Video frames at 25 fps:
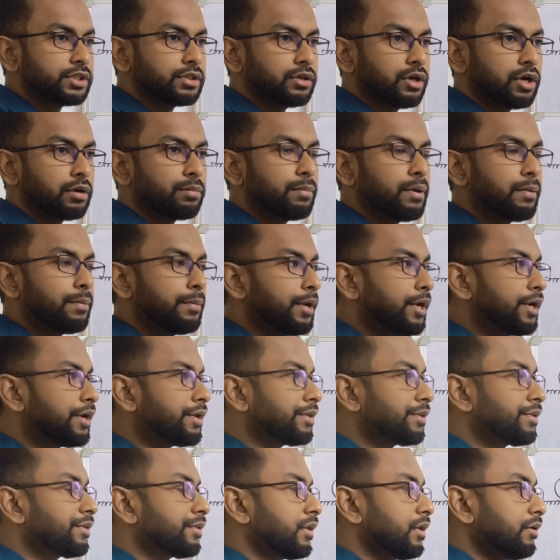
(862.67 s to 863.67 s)
or maybe it
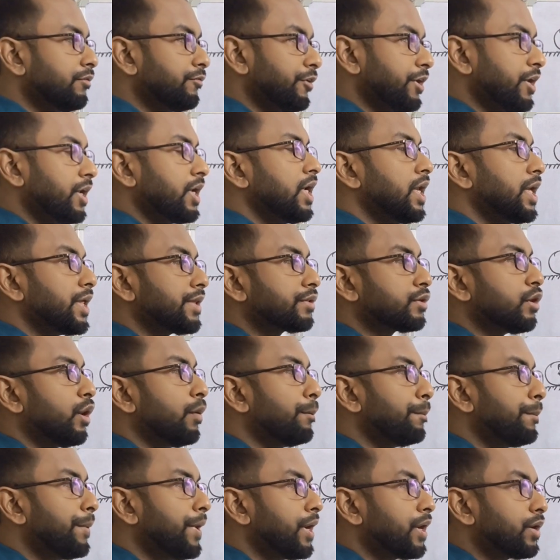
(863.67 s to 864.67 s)
is very less
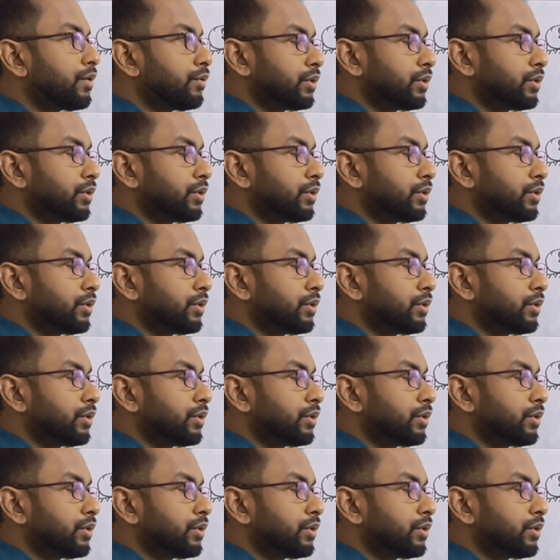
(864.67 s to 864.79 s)
compared